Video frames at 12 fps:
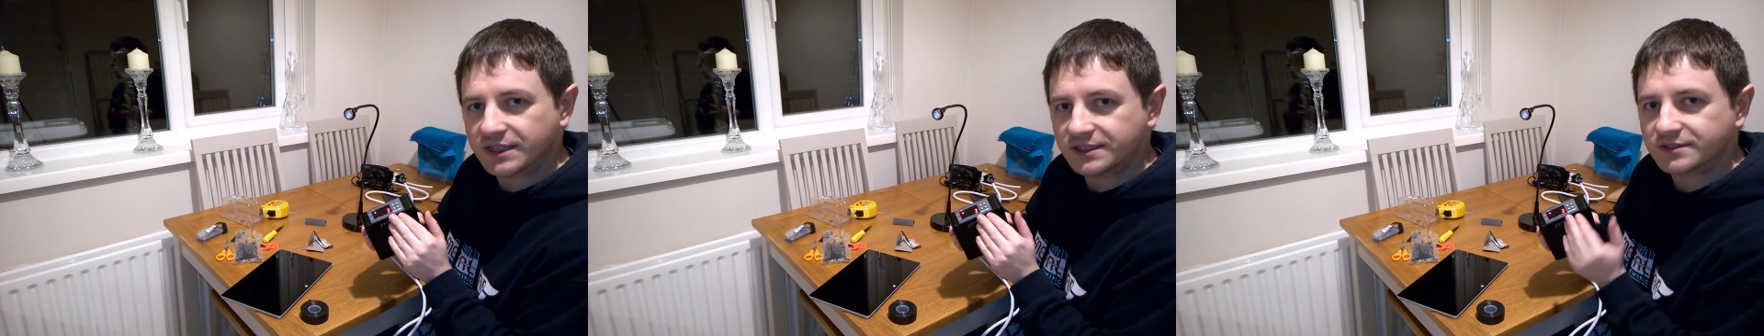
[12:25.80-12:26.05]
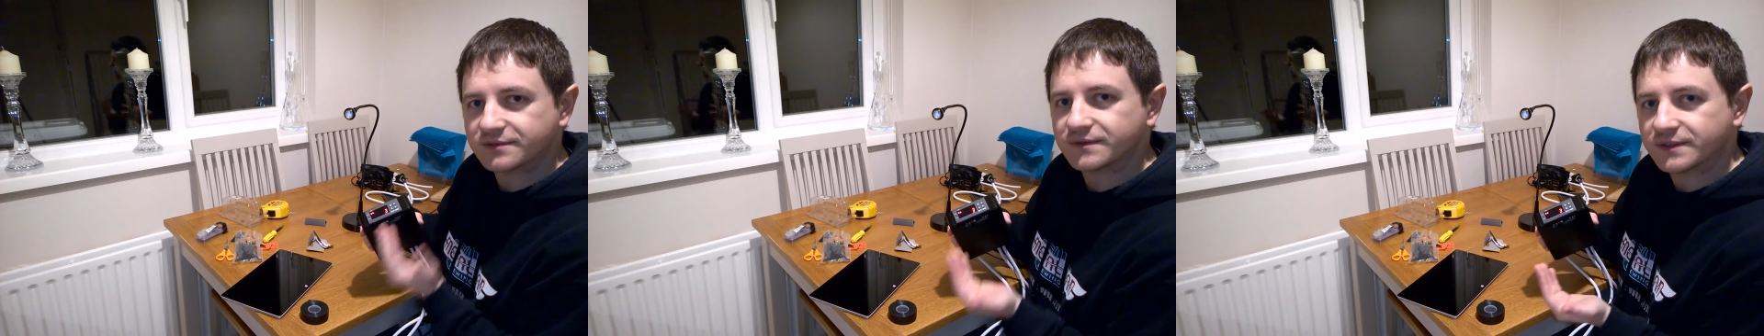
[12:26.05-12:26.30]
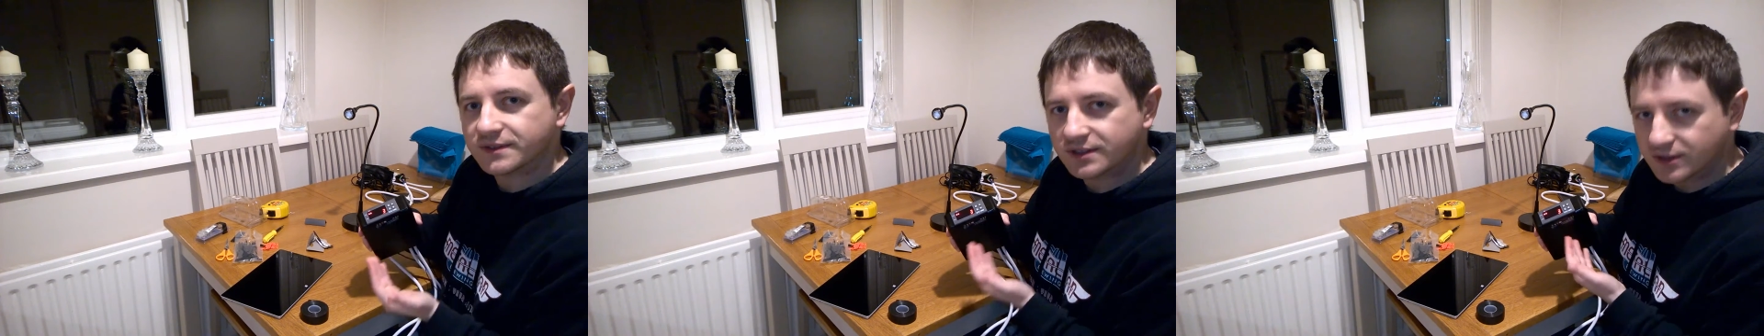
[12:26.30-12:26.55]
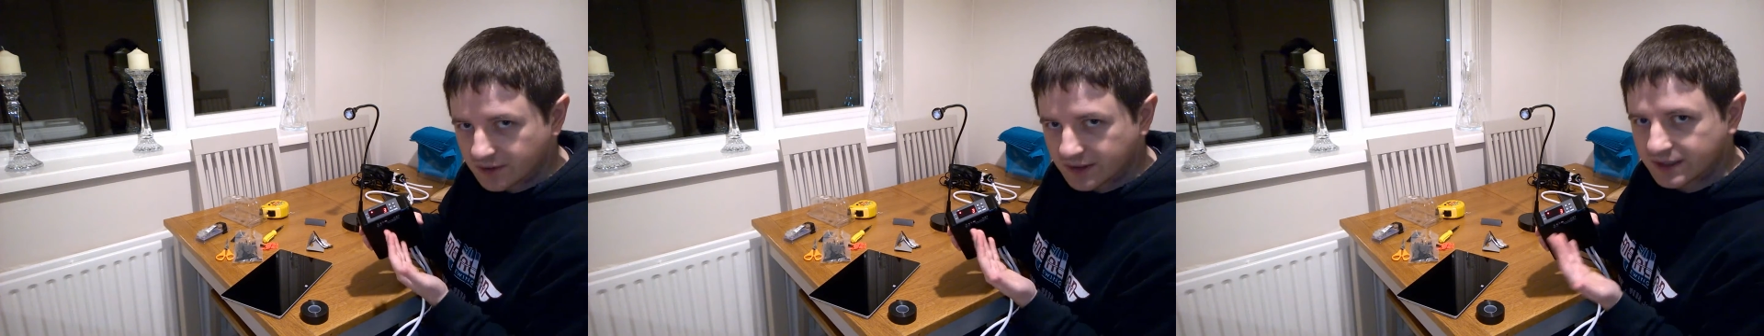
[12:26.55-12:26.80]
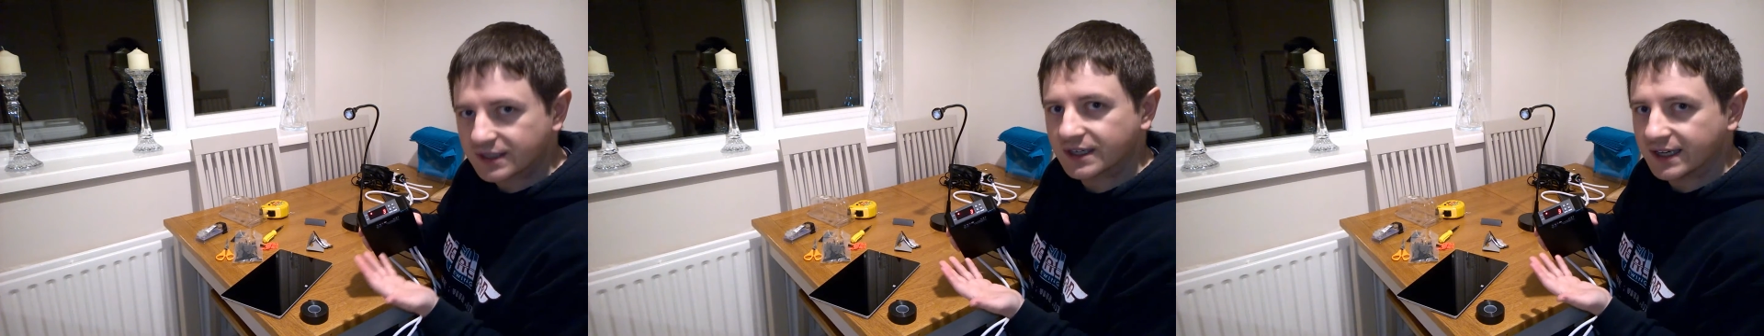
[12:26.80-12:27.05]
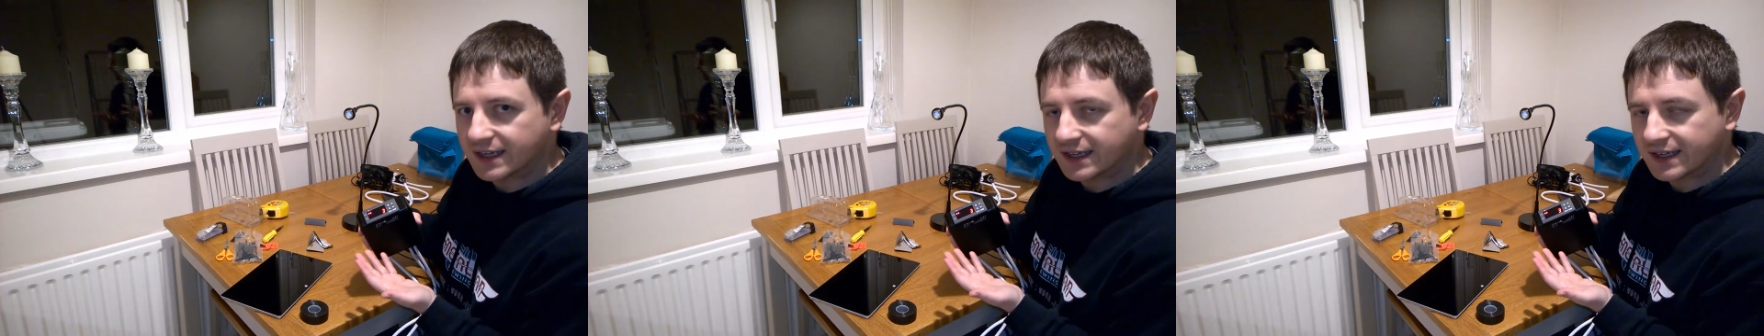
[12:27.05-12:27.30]
wait to
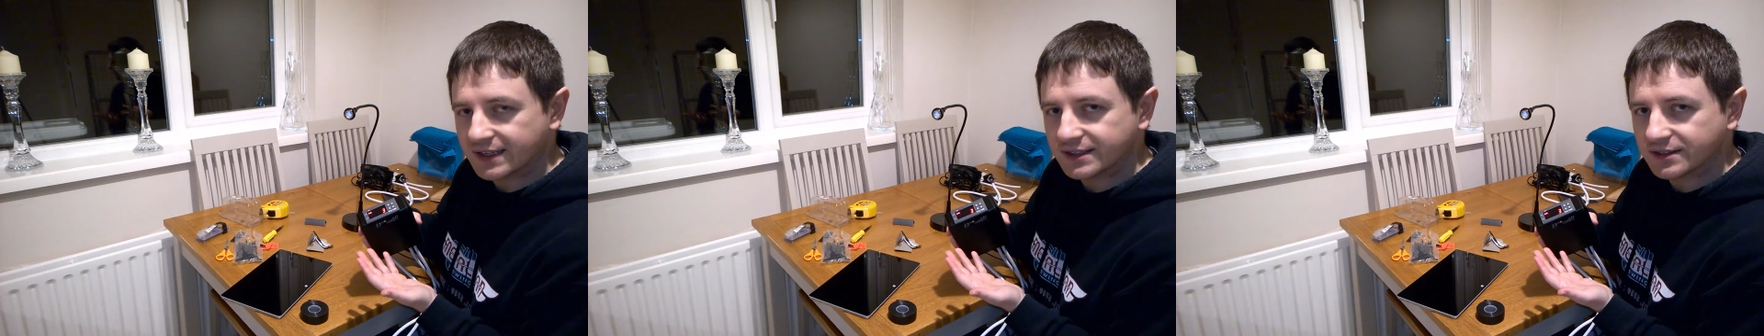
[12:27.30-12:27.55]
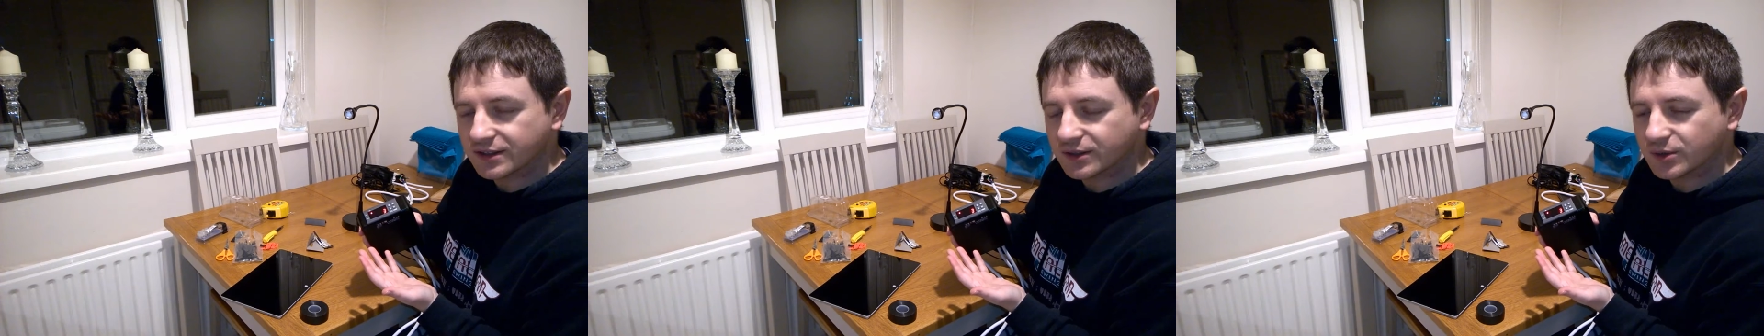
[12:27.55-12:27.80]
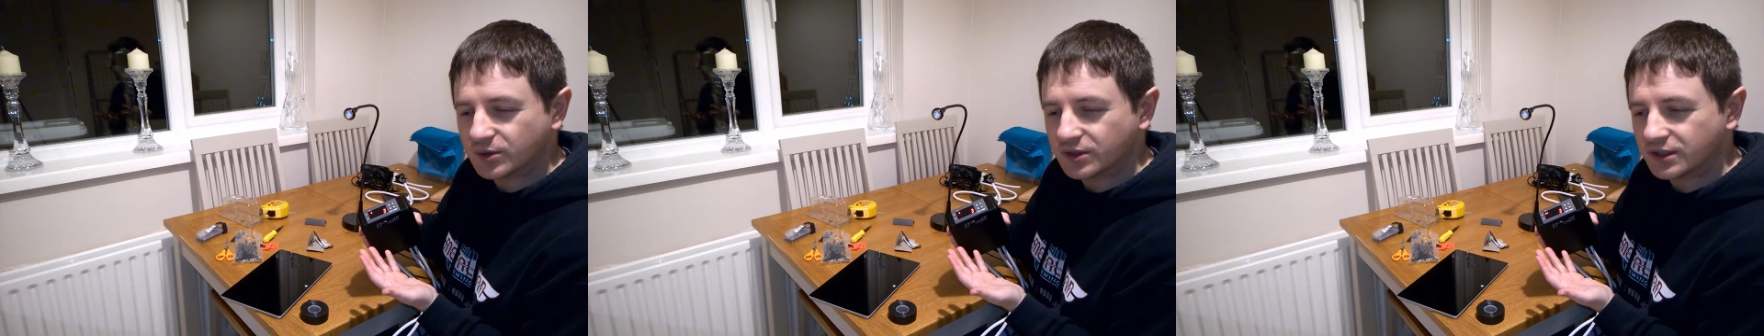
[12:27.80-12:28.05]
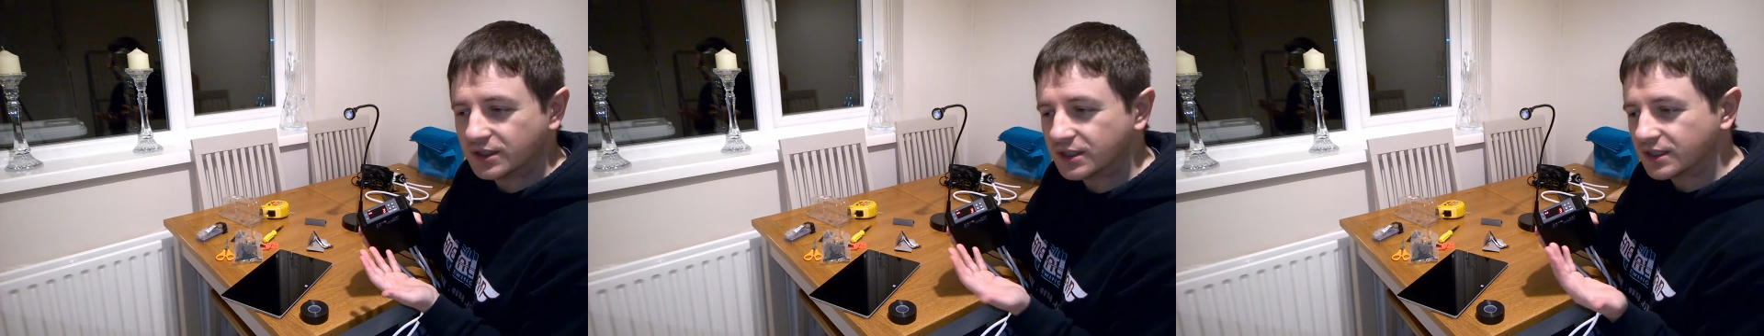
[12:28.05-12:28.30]
hit in the cool